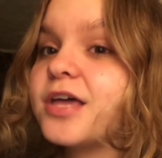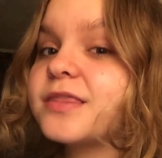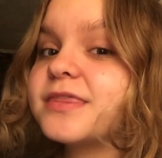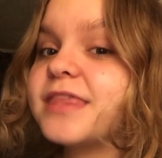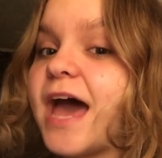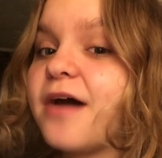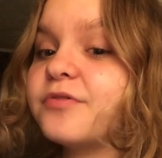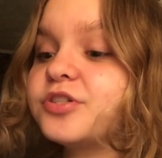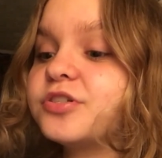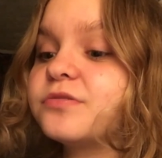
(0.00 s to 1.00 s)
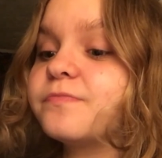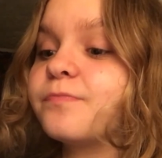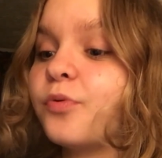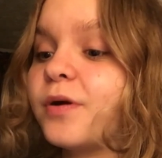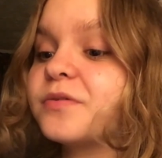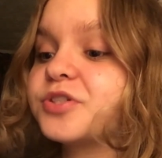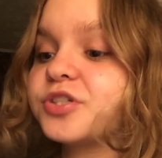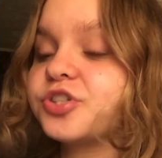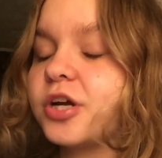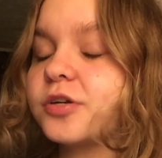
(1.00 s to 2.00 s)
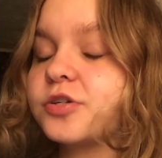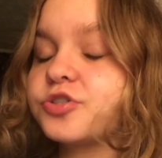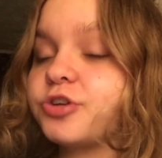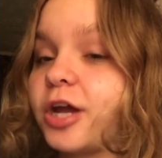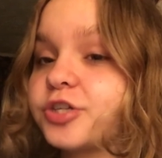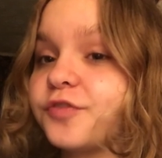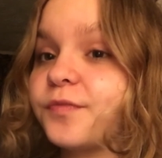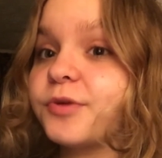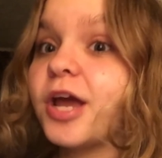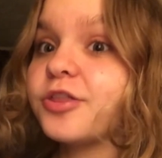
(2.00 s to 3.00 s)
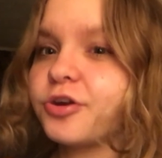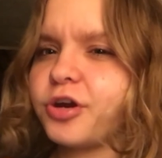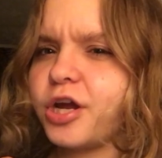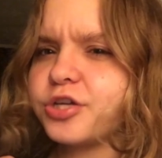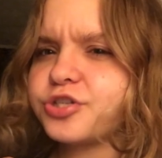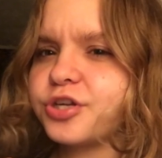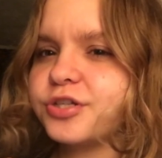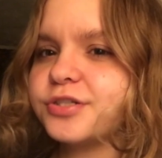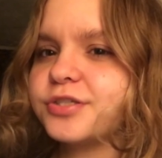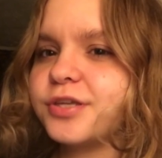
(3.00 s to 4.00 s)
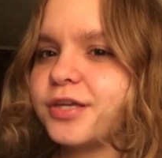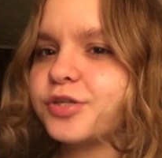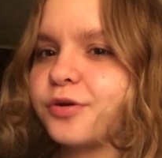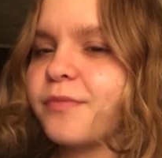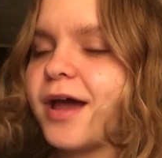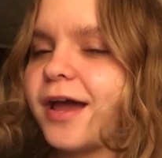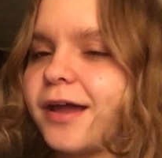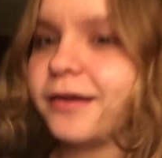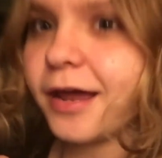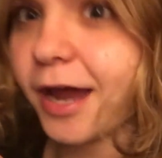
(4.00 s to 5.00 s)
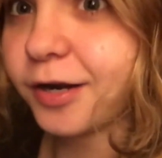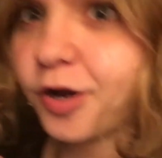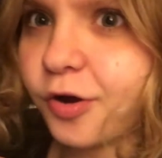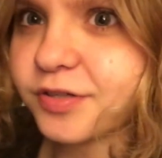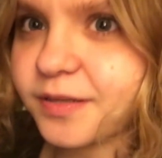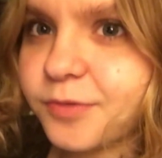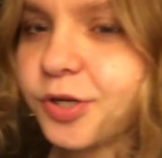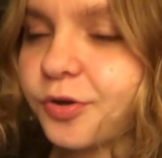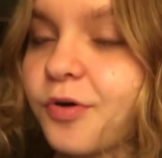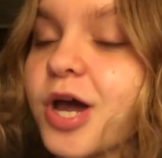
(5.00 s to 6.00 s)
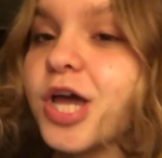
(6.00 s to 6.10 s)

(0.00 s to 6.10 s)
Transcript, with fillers: that was boy was just trying to distract you from your other crush because in your mind i know because i'm you